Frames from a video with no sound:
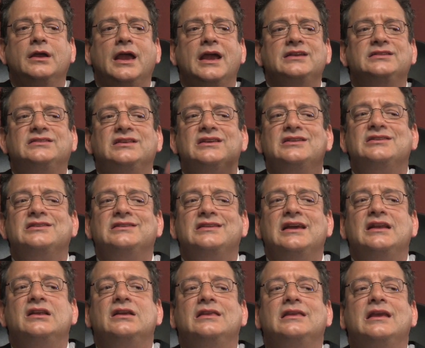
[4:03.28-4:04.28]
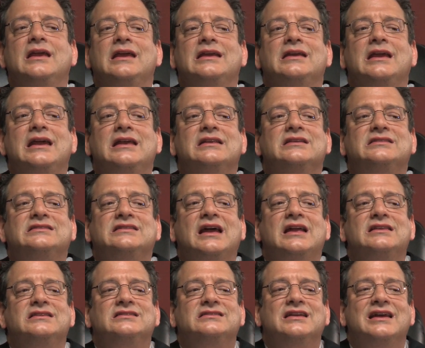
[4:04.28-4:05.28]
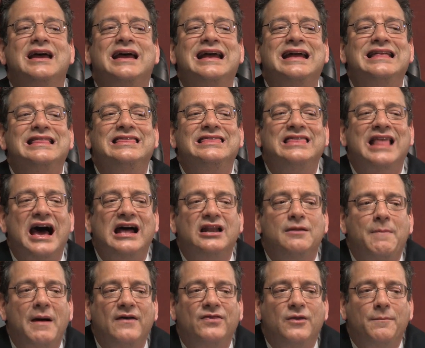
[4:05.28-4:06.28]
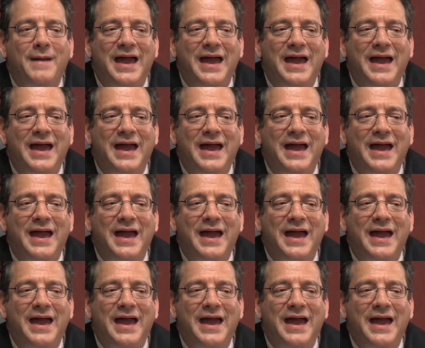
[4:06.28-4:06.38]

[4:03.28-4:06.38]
Is this, in a sense, not about the